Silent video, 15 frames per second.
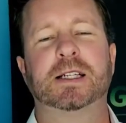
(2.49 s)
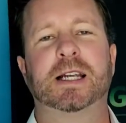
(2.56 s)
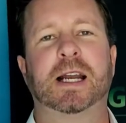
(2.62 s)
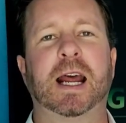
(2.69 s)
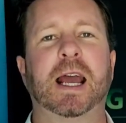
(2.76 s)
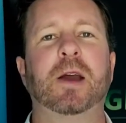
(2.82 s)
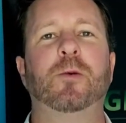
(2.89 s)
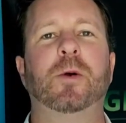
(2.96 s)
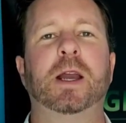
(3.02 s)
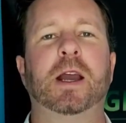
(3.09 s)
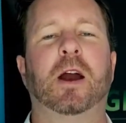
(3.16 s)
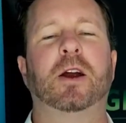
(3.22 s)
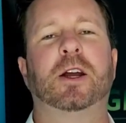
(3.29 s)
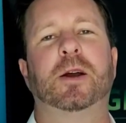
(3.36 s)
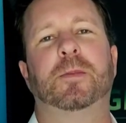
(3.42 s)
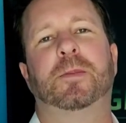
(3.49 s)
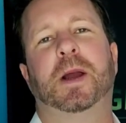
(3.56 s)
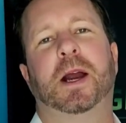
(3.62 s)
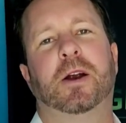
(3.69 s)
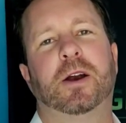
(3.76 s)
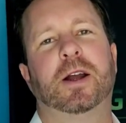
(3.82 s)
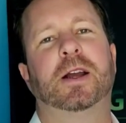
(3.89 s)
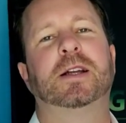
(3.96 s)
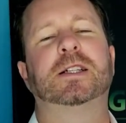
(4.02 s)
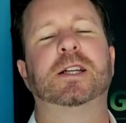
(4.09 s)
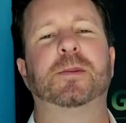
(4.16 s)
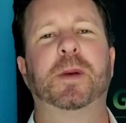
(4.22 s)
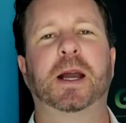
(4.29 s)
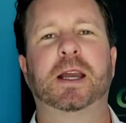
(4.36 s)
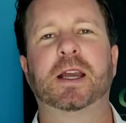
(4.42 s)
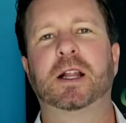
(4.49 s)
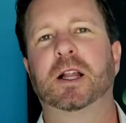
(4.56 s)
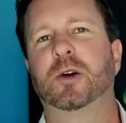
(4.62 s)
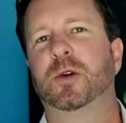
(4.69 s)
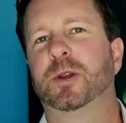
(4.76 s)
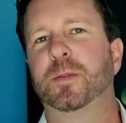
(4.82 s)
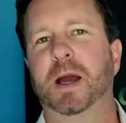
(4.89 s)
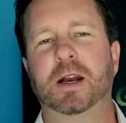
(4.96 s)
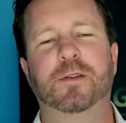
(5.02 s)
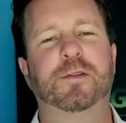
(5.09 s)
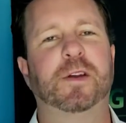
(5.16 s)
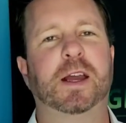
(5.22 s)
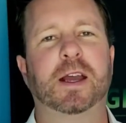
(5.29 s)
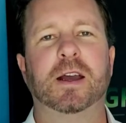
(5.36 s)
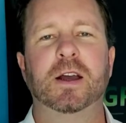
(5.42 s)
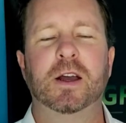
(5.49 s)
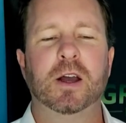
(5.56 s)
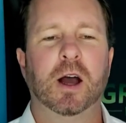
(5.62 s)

Today we are comparing Temecula with Menifee.